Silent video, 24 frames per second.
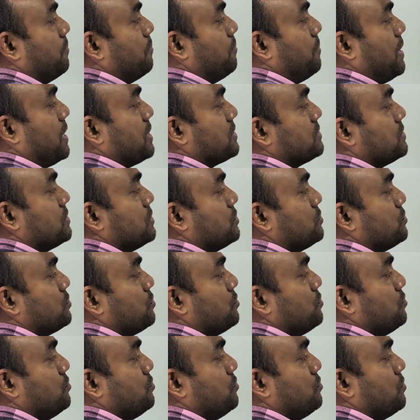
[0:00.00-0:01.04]
passes
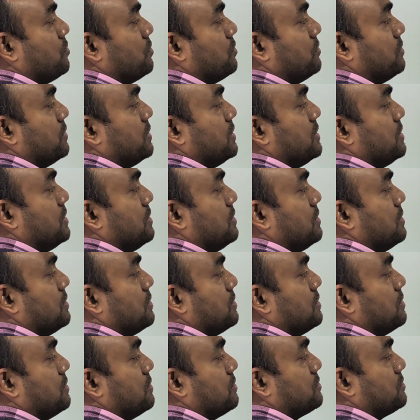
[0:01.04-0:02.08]
through the
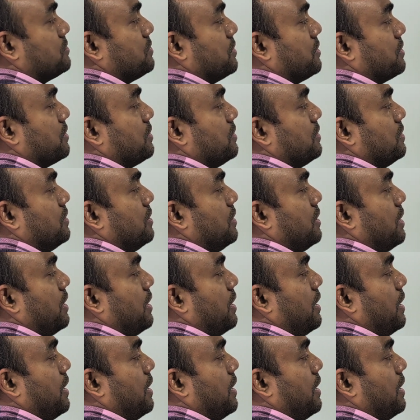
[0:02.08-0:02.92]
circle